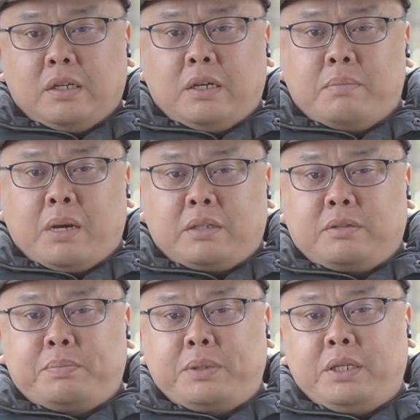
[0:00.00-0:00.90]
It
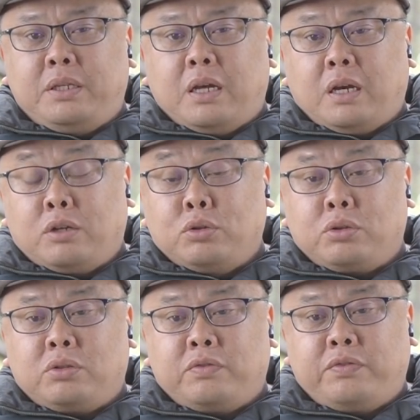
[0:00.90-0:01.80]
must be uh,
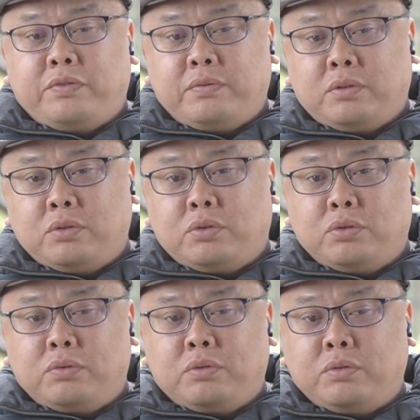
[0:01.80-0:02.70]
good to, to
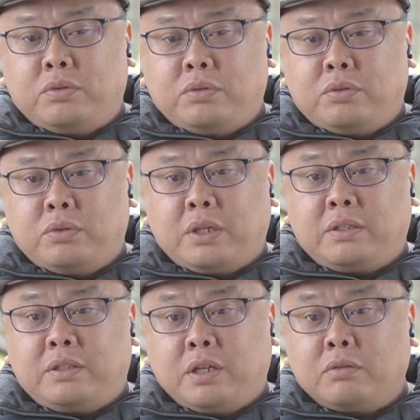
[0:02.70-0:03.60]
to to to
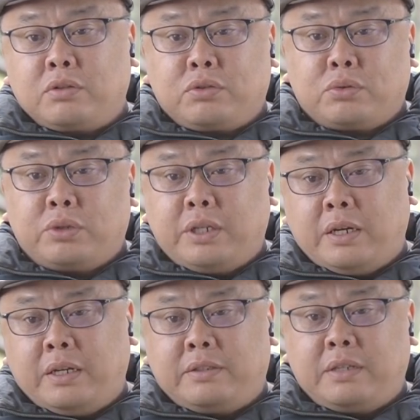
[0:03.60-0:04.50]
actually tell the story now
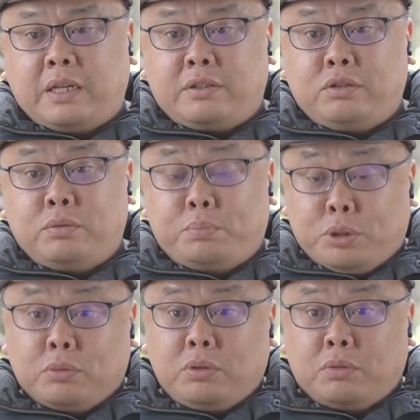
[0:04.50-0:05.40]
as as you
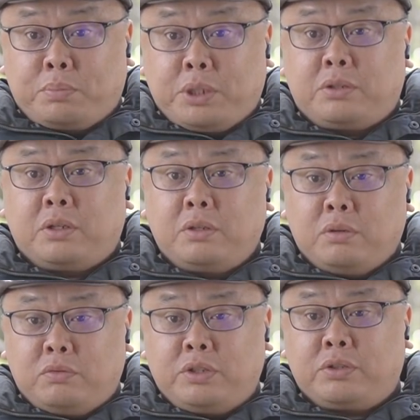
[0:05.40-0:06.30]
built your picture,
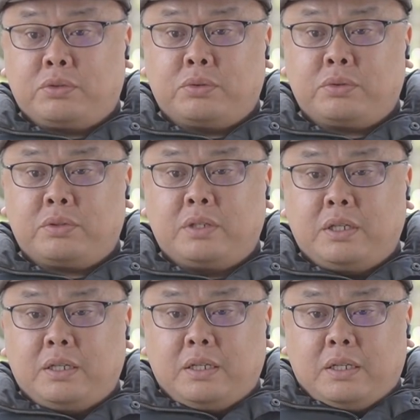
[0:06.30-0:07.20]
your resource,
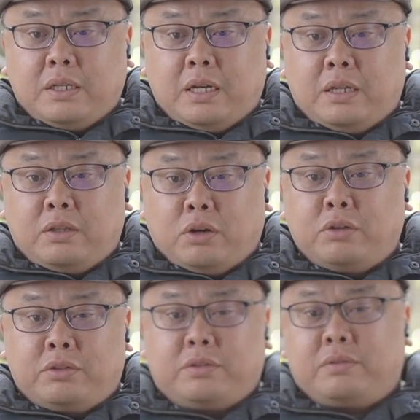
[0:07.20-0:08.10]
and
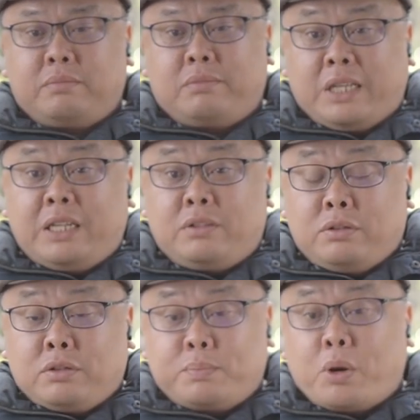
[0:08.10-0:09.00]
those things
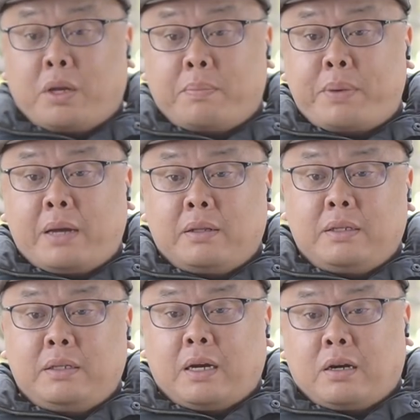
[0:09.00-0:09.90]
you spoke about
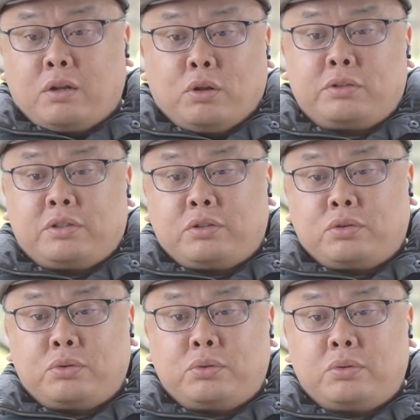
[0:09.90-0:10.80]
are closer
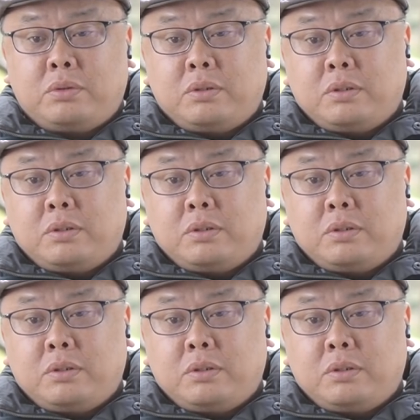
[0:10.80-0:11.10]
to